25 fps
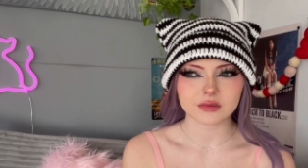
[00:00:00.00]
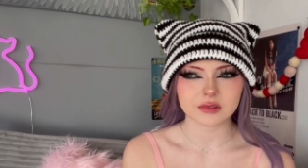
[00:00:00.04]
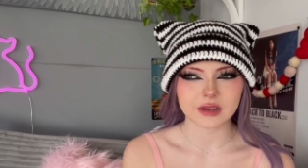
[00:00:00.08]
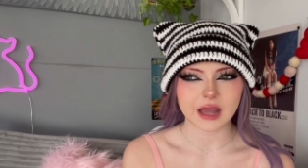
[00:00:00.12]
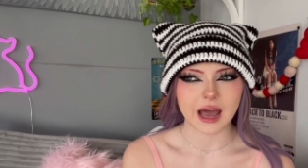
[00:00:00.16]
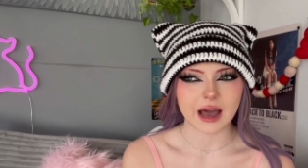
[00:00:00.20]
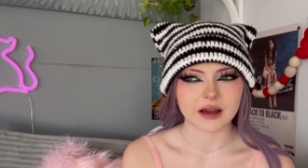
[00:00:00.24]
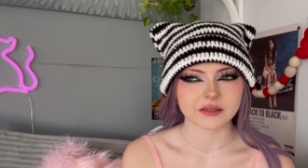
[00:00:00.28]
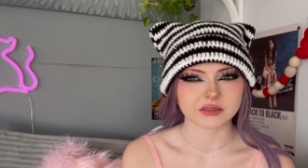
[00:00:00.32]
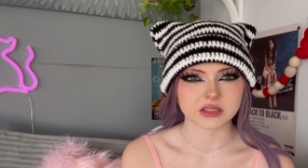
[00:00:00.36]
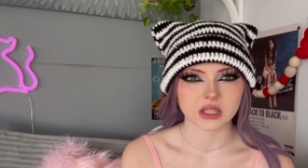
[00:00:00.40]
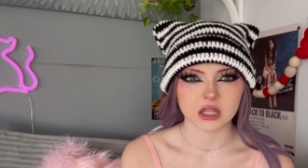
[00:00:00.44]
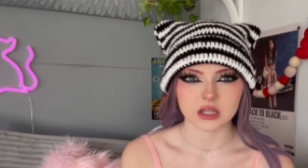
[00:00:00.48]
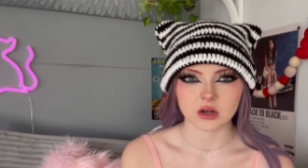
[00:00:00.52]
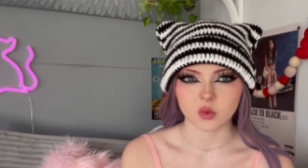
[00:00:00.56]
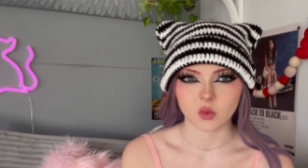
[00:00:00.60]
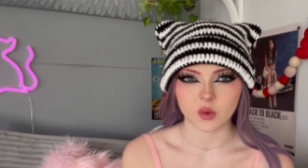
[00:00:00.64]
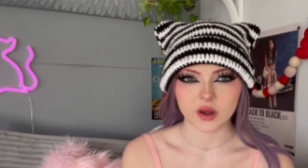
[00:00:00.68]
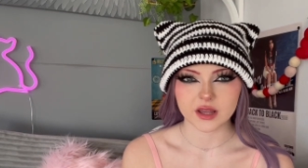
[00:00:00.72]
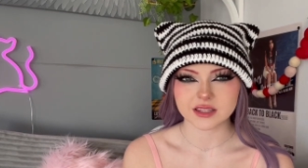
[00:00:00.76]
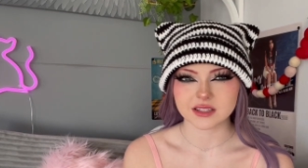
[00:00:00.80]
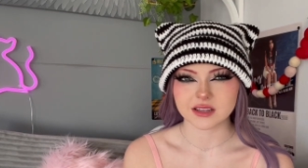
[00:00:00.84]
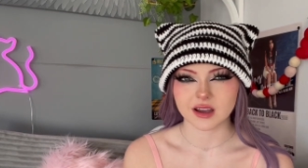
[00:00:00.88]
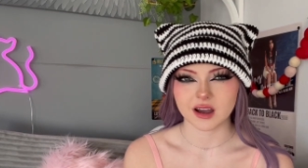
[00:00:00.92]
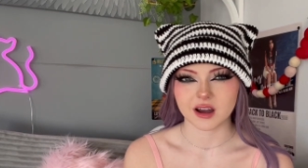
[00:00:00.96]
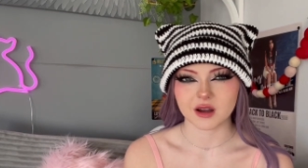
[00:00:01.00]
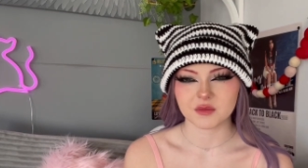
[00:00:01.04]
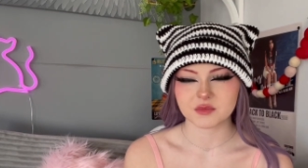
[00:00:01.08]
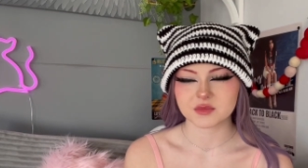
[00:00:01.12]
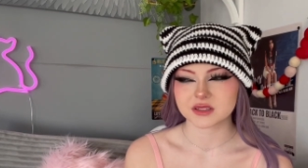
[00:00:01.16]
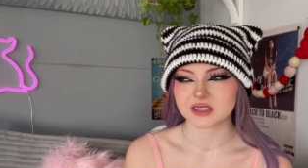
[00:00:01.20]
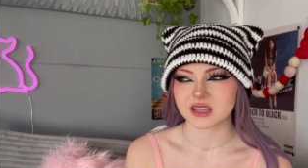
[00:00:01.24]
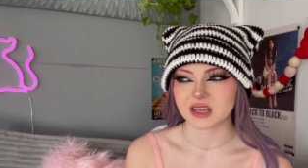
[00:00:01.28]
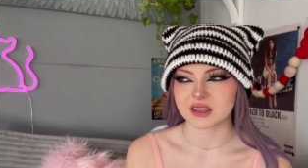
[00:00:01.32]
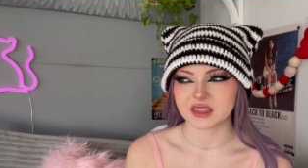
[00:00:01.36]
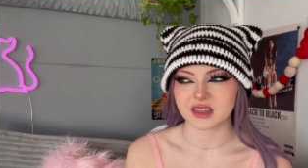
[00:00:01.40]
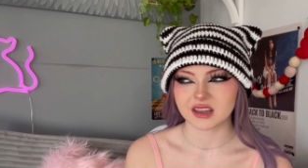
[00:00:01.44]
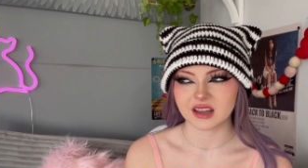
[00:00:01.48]
have a lot of white tops.
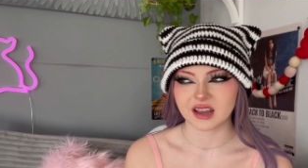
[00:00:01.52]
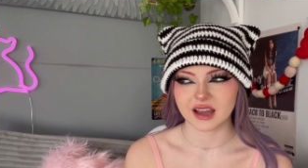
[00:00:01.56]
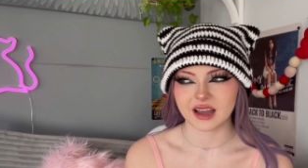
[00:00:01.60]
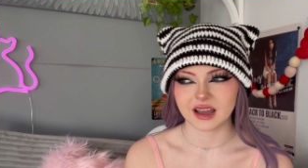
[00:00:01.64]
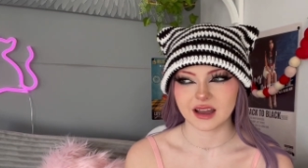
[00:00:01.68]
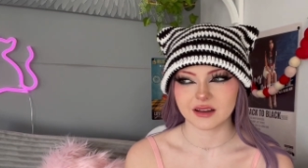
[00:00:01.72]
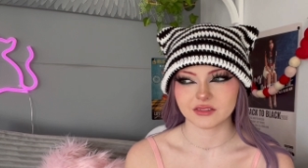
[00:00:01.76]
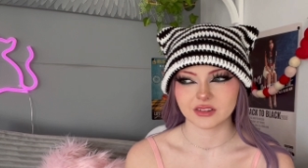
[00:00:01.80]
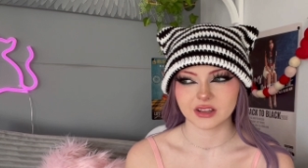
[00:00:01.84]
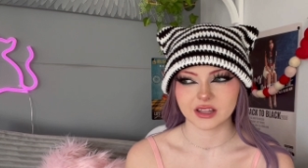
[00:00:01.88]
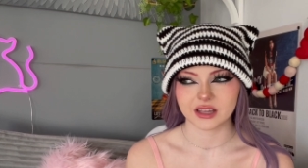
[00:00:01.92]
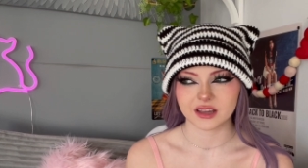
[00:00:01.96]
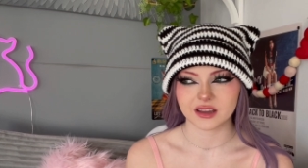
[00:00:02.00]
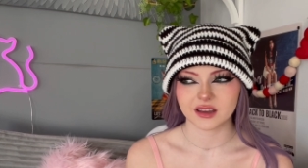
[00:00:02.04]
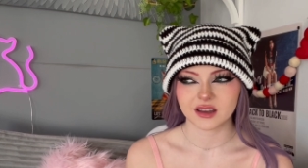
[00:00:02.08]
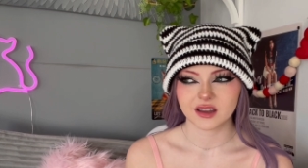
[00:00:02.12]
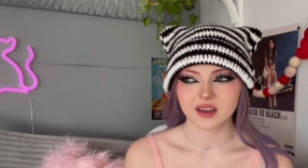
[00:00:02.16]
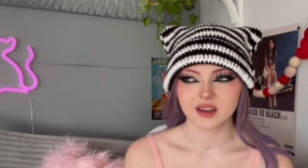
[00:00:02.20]
I think I have like